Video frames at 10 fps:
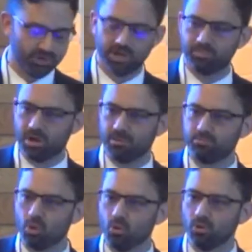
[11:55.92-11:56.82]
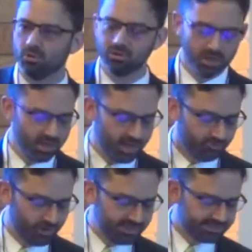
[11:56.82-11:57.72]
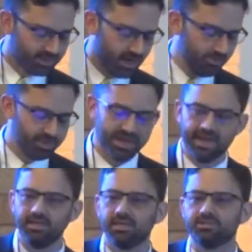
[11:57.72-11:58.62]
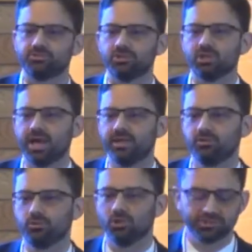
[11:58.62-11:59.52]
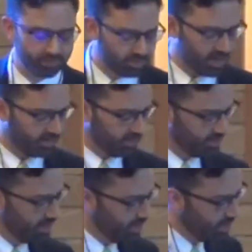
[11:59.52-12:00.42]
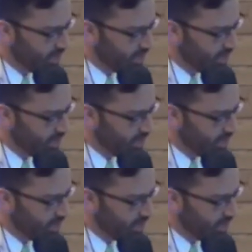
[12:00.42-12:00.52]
put it up on a pole, and raise it up, and any Israelite who looks upon it